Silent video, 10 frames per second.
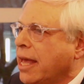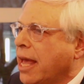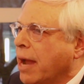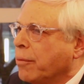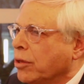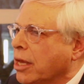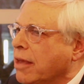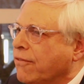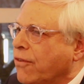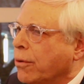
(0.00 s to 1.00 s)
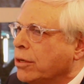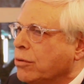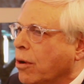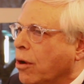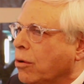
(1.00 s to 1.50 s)
And we're looking forward to
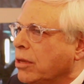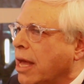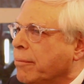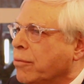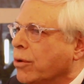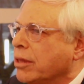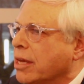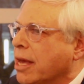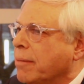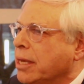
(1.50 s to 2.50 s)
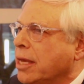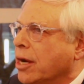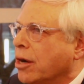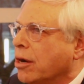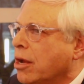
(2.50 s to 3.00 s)
a whole lot more in the coming
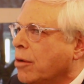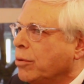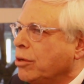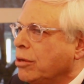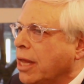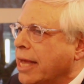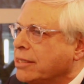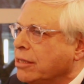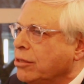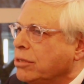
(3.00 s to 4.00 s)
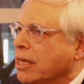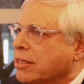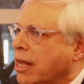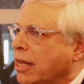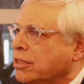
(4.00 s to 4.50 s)
year. We're utilizing new
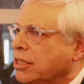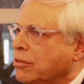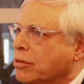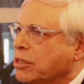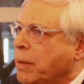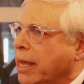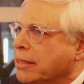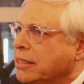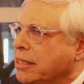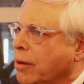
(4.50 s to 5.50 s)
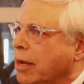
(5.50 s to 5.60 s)
technology to expand COA